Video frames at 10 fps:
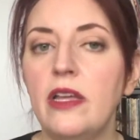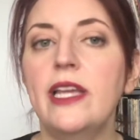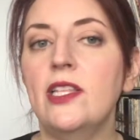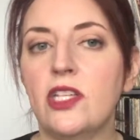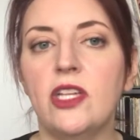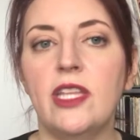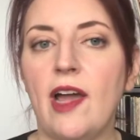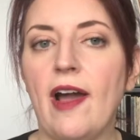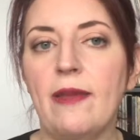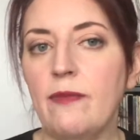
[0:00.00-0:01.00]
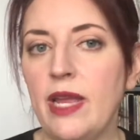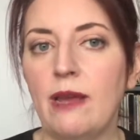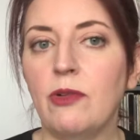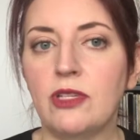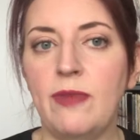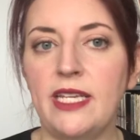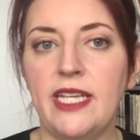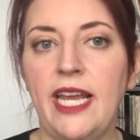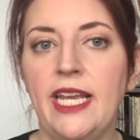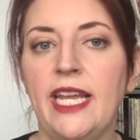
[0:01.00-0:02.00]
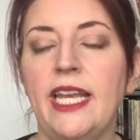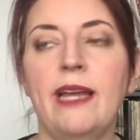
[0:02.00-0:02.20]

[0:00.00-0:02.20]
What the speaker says: it's good that I'm able to maintain it.